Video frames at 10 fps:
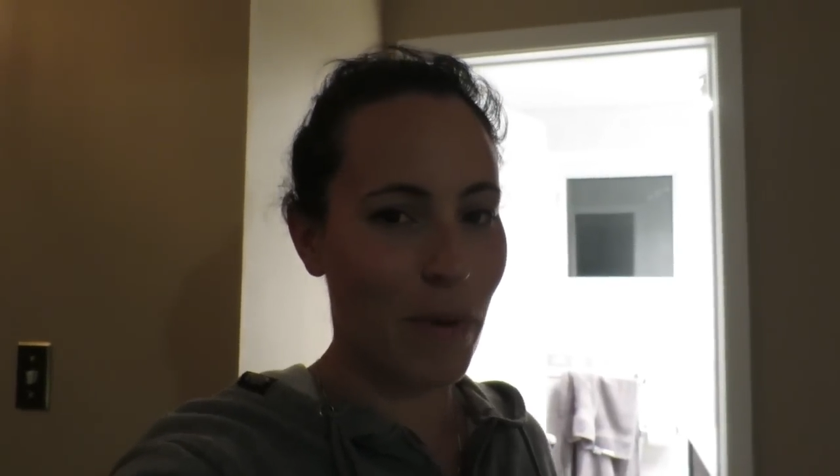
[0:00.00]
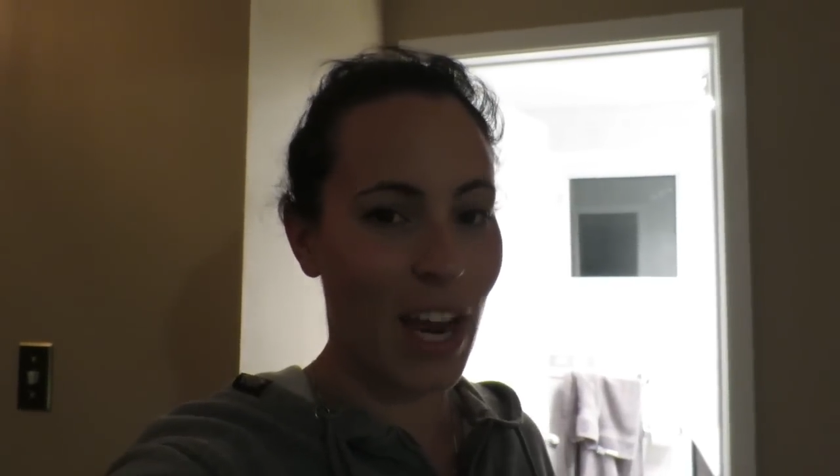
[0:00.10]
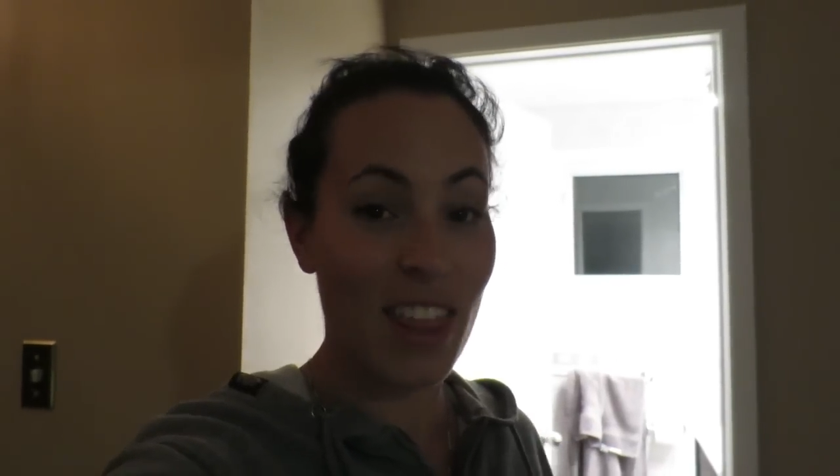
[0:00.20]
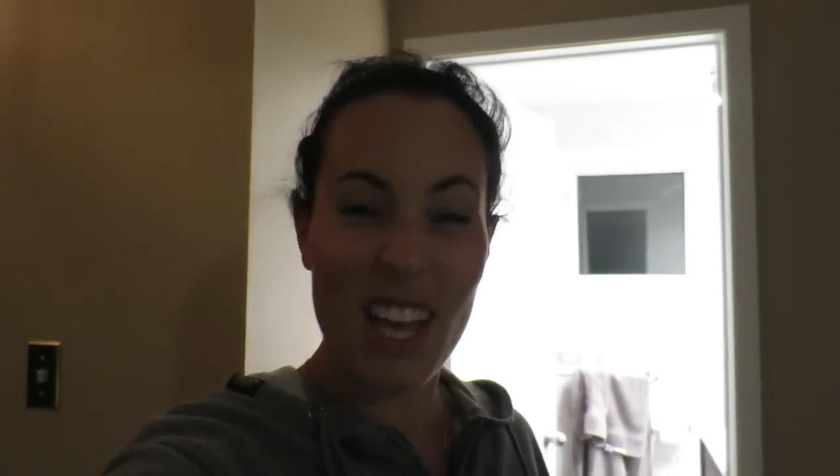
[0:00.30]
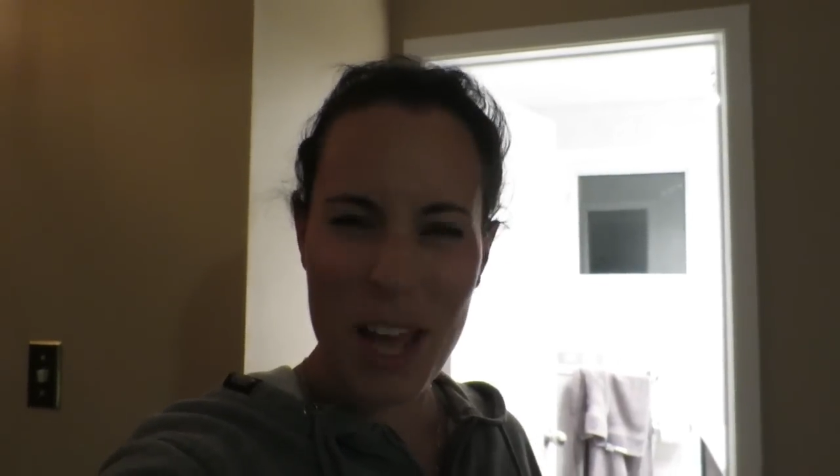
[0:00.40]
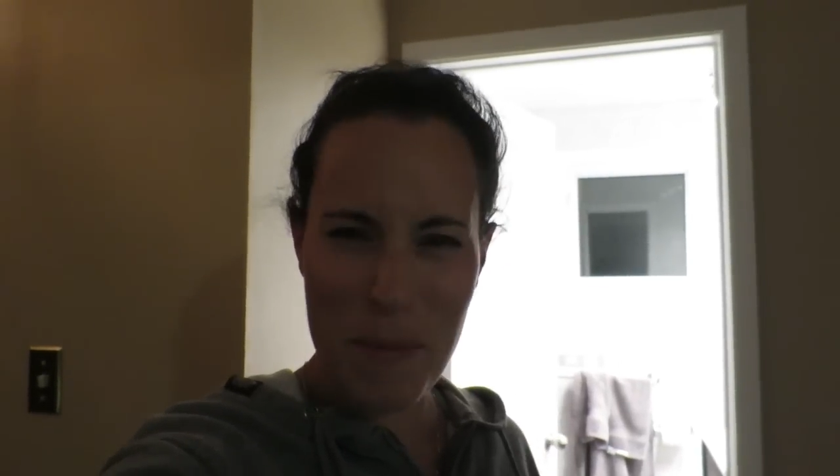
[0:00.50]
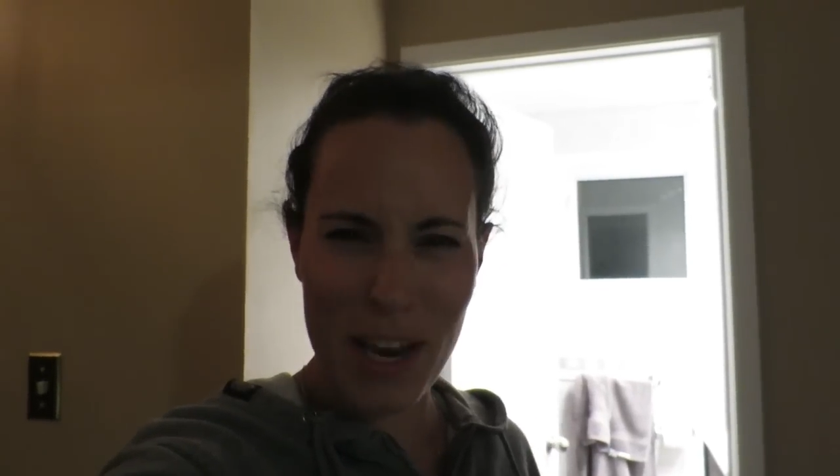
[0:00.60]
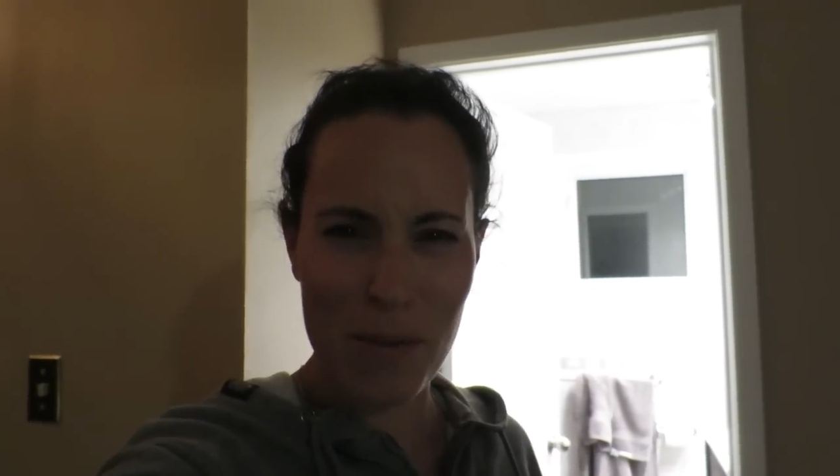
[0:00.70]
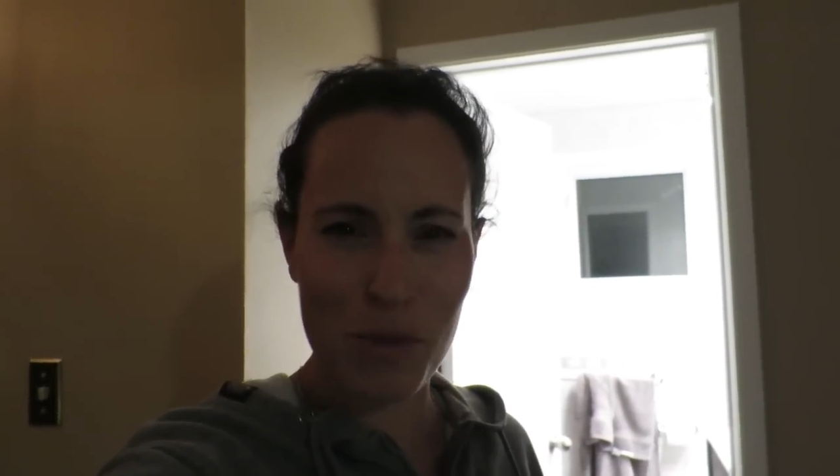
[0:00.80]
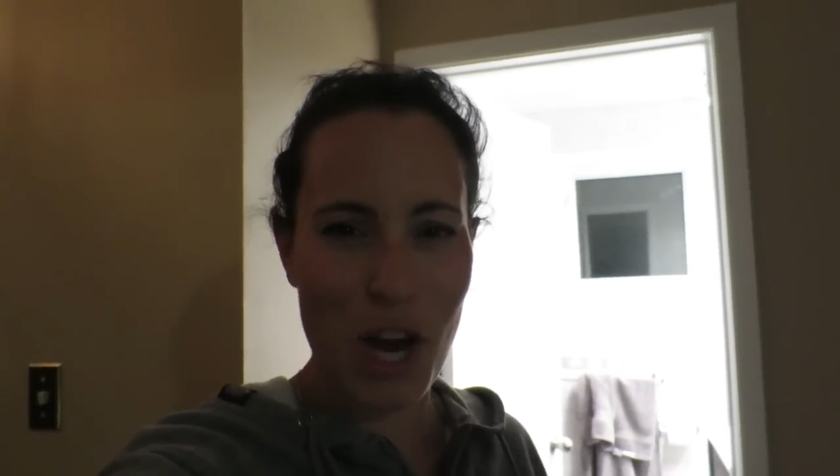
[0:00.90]
But I think I
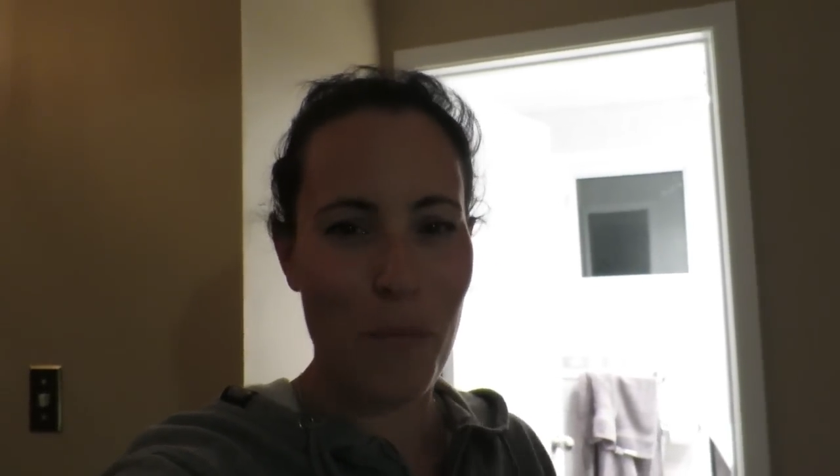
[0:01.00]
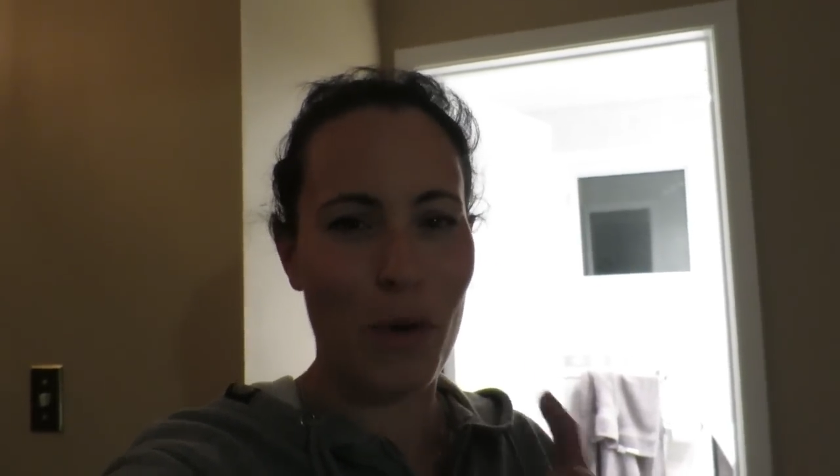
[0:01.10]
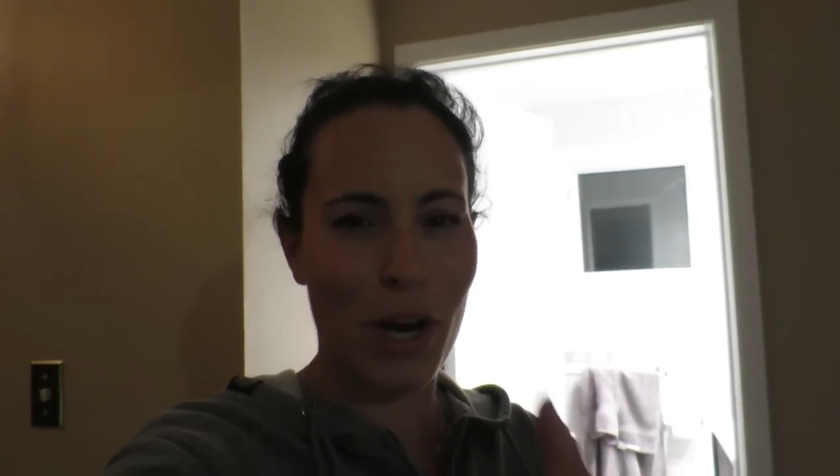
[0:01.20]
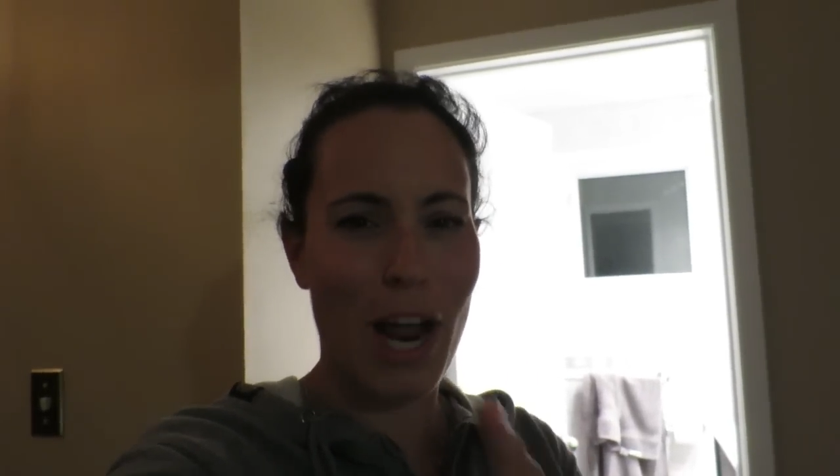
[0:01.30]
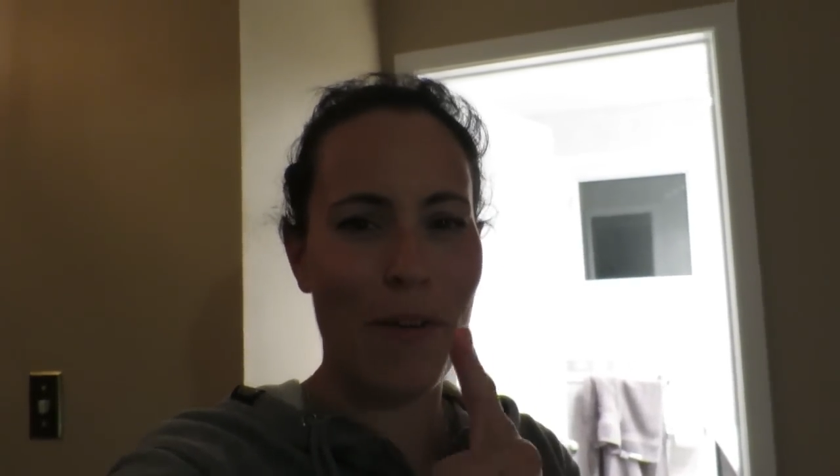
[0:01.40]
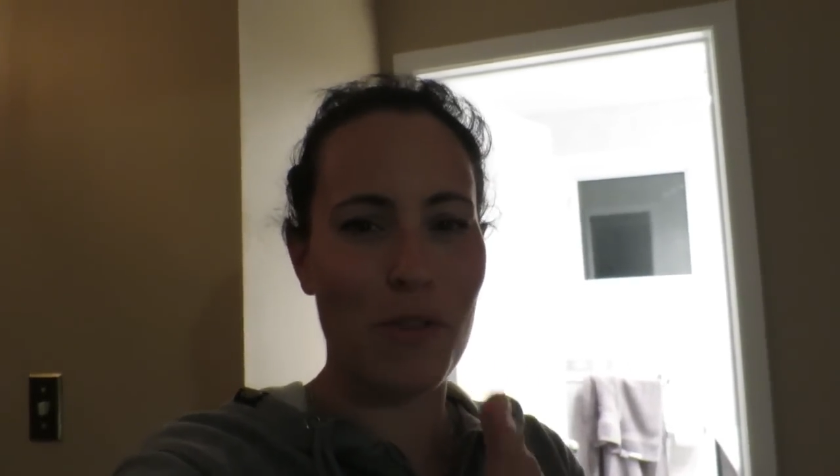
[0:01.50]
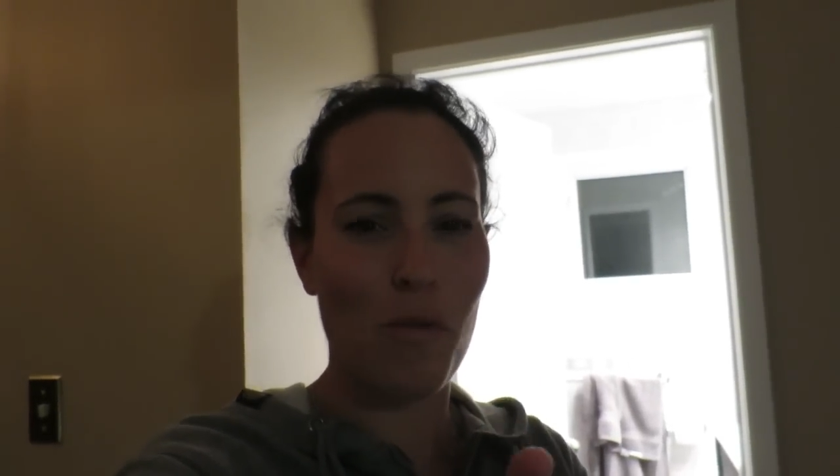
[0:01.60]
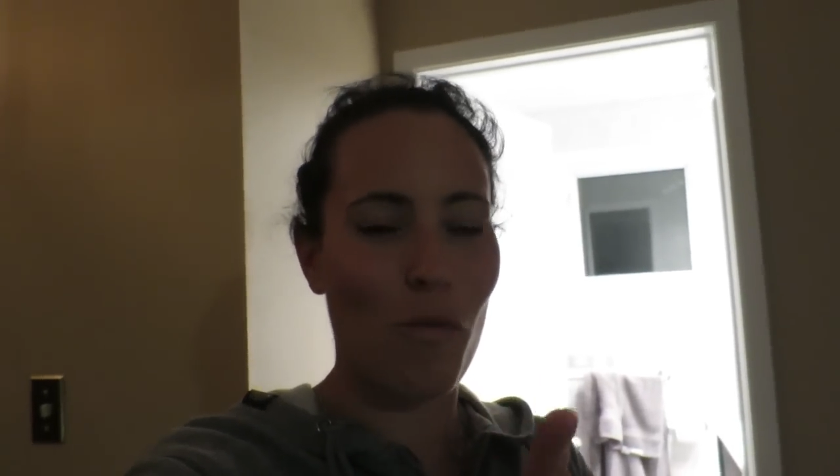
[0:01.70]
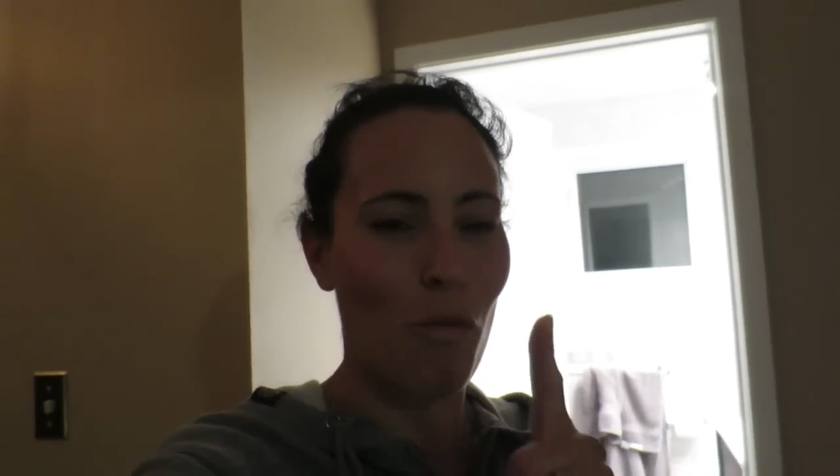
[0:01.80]
made him jump. We're gonna have to